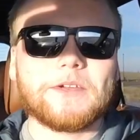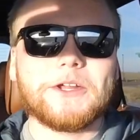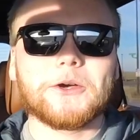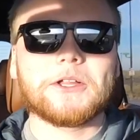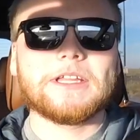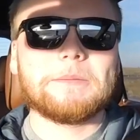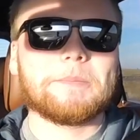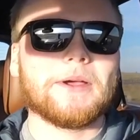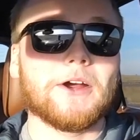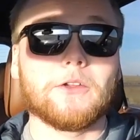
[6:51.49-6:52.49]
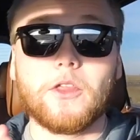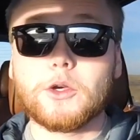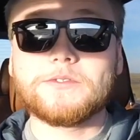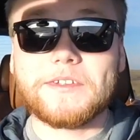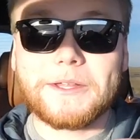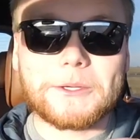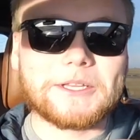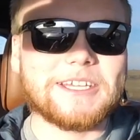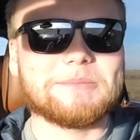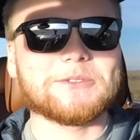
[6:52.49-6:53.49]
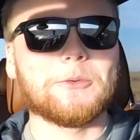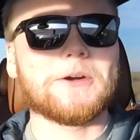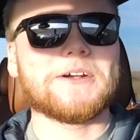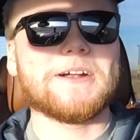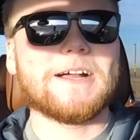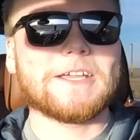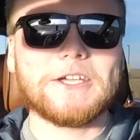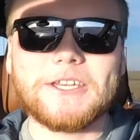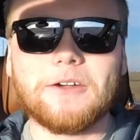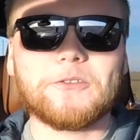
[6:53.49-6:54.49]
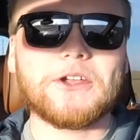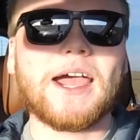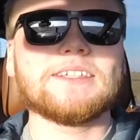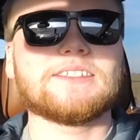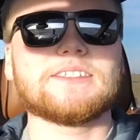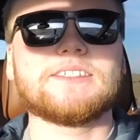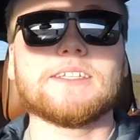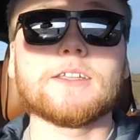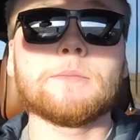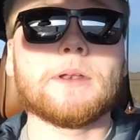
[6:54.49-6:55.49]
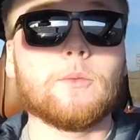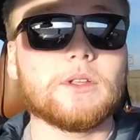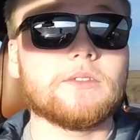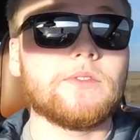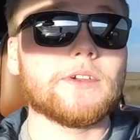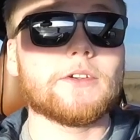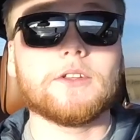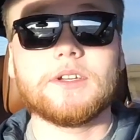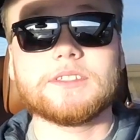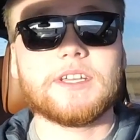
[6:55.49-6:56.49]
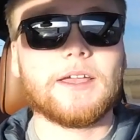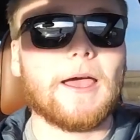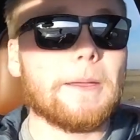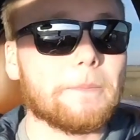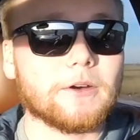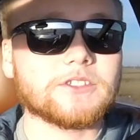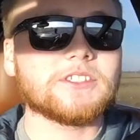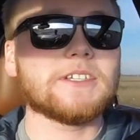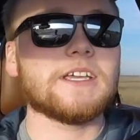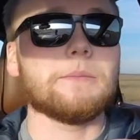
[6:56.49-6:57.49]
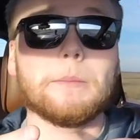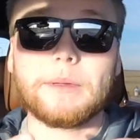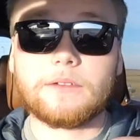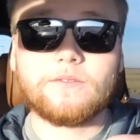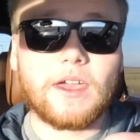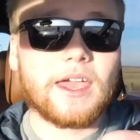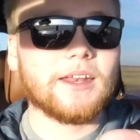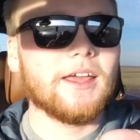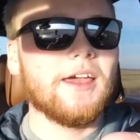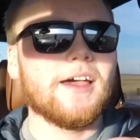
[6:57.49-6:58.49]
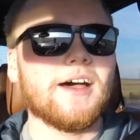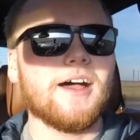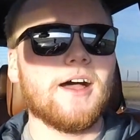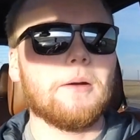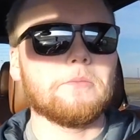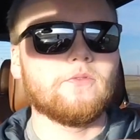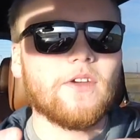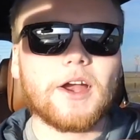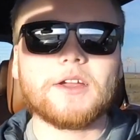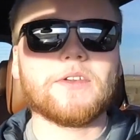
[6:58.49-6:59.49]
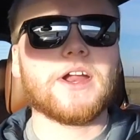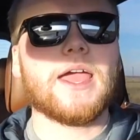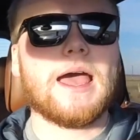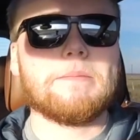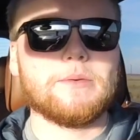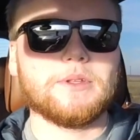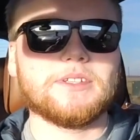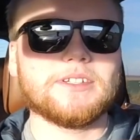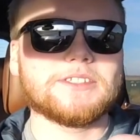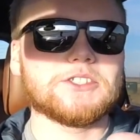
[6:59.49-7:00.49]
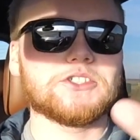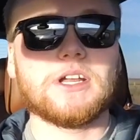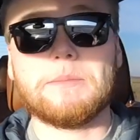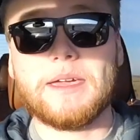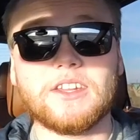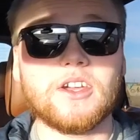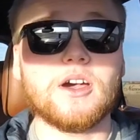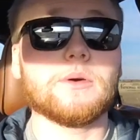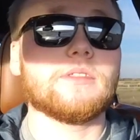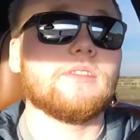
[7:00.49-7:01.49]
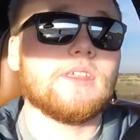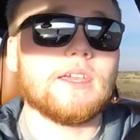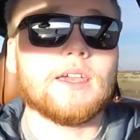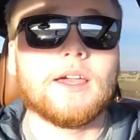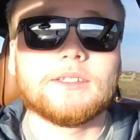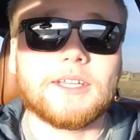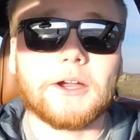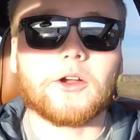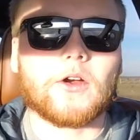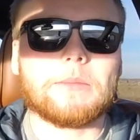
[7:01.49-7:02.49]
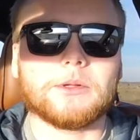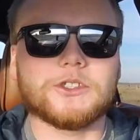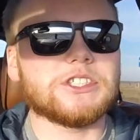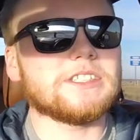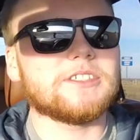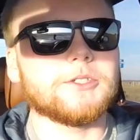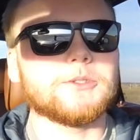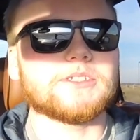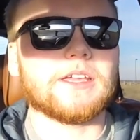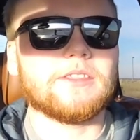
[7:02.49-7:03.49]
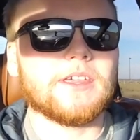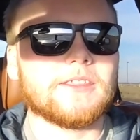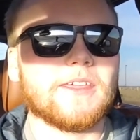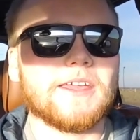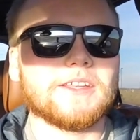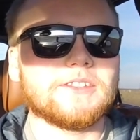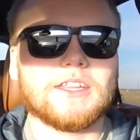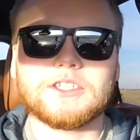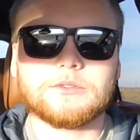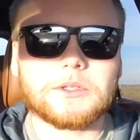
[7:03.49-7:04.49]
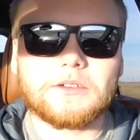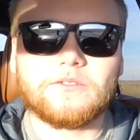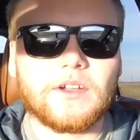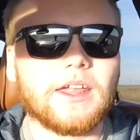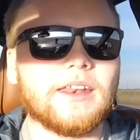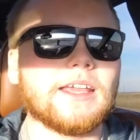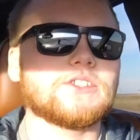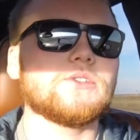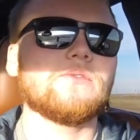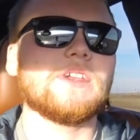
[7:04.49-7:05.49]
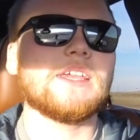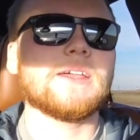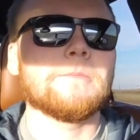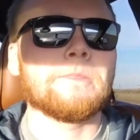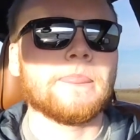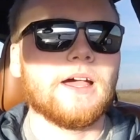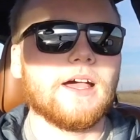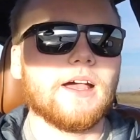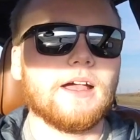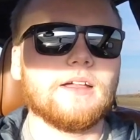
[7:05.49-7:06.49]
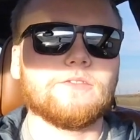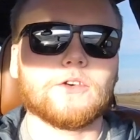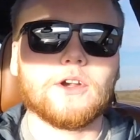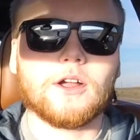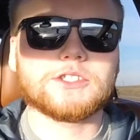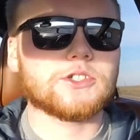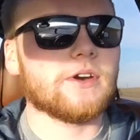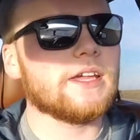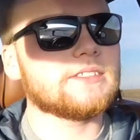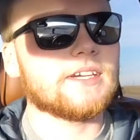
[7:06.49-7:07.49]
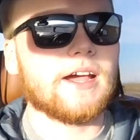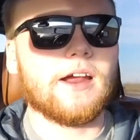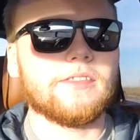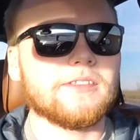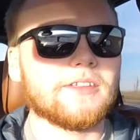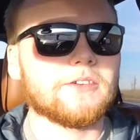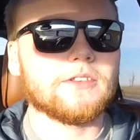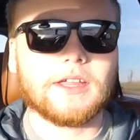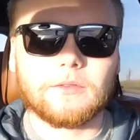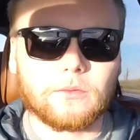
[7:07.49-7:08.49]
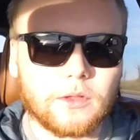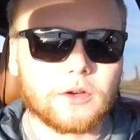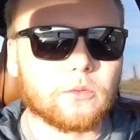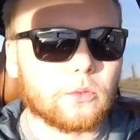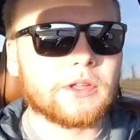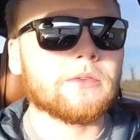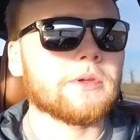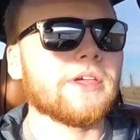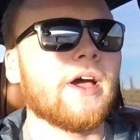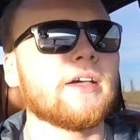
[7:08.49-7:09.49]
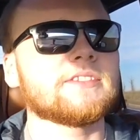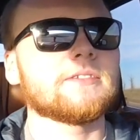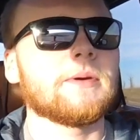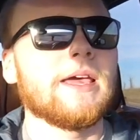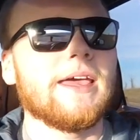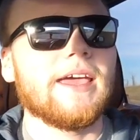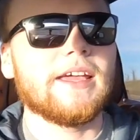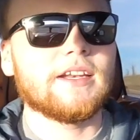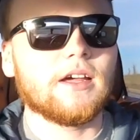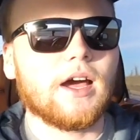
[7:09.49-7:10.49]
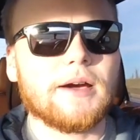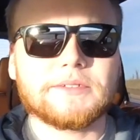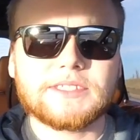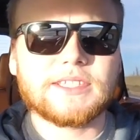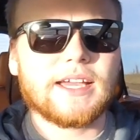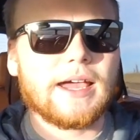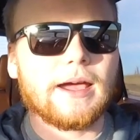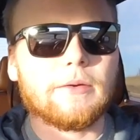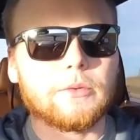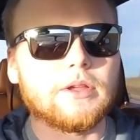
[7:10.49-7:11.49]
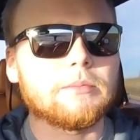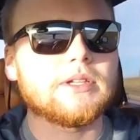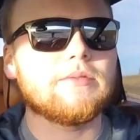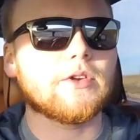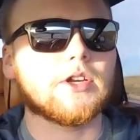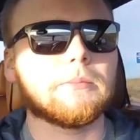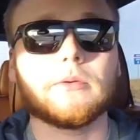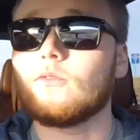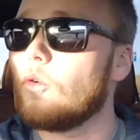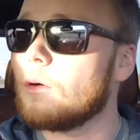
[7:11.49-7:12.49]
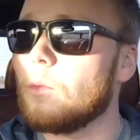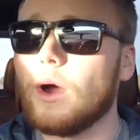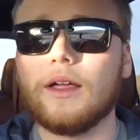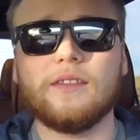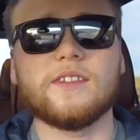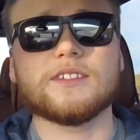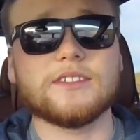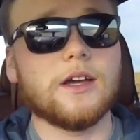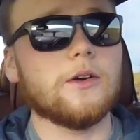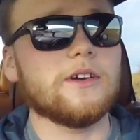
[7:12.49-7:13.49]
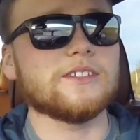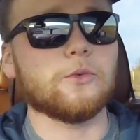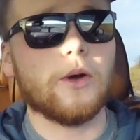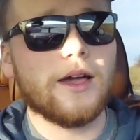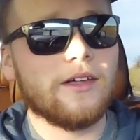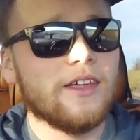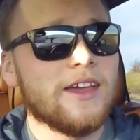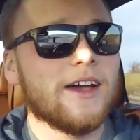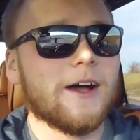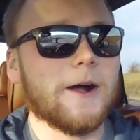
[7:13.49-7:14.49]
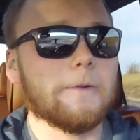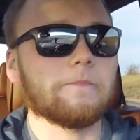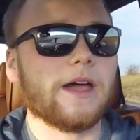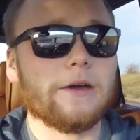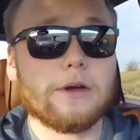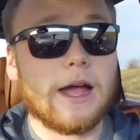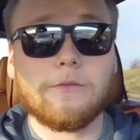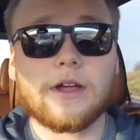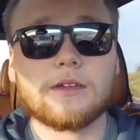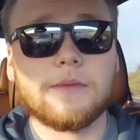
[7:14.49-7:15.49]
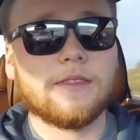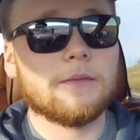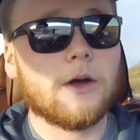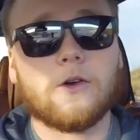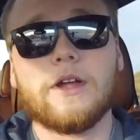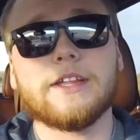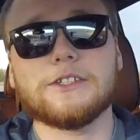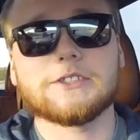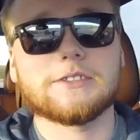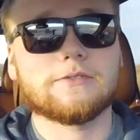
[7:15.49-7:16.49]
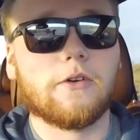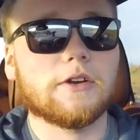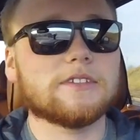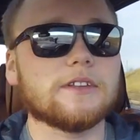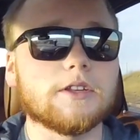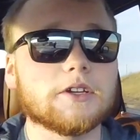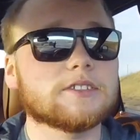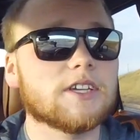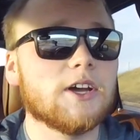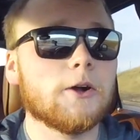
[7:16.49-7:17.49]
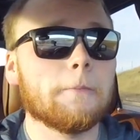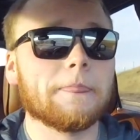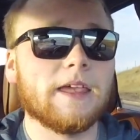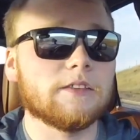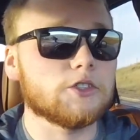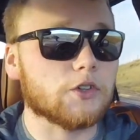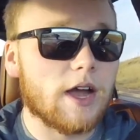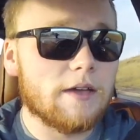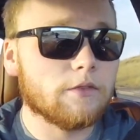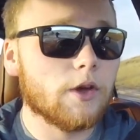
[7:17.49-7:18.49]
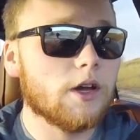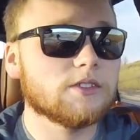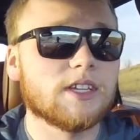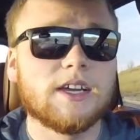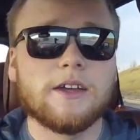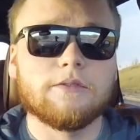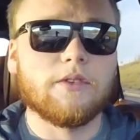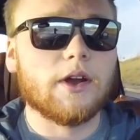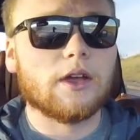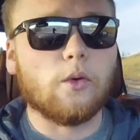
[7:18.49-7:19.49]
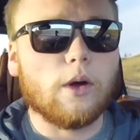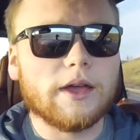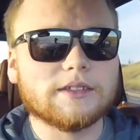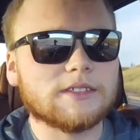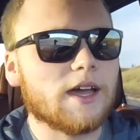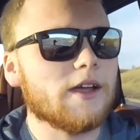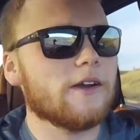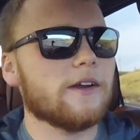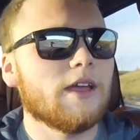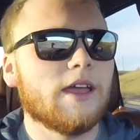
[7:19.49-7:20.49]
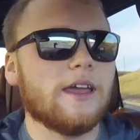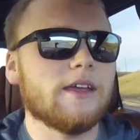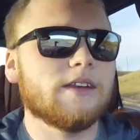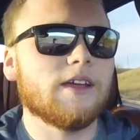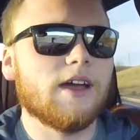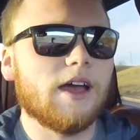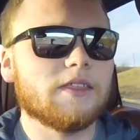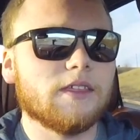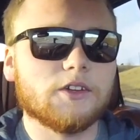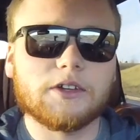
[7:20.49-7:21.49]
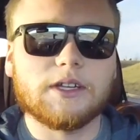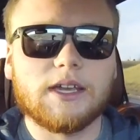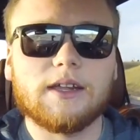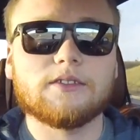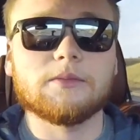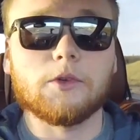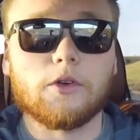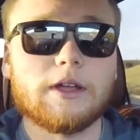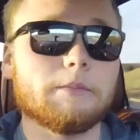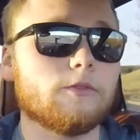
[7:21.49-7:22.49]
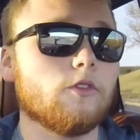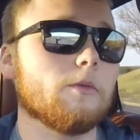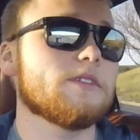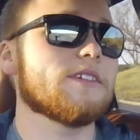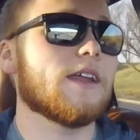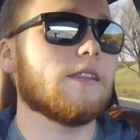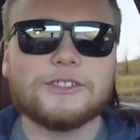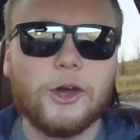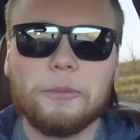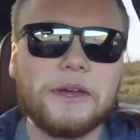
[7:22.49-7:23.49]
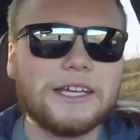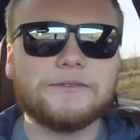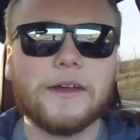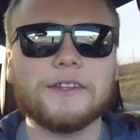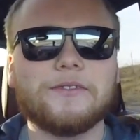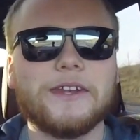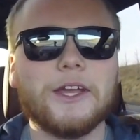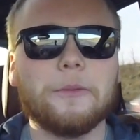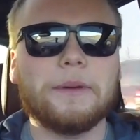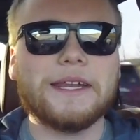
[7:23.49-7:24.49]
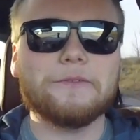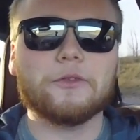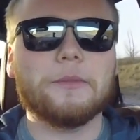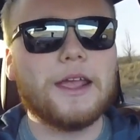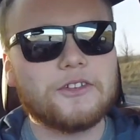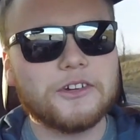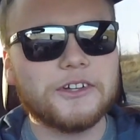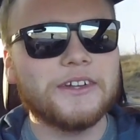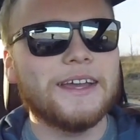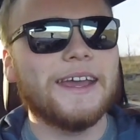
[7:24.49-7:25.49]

video clip, or those video clips, were good enough for you guys to see a little bit of what the vehicle looks like. I personally am a big fan. I'm very, very happy with the decision I to go with the Terra Grappler G2s. I think they just really fit an SUV for an all-terrain tire. I think they look really, really awesome, and obviously I really believe they're going to perform well in the snow as well. I recommend them already, just as far as the looks go and the drive goes. Very quiet tire, and I think you're going to get some great performance out of them. So I hope you guys found this video a bit informational,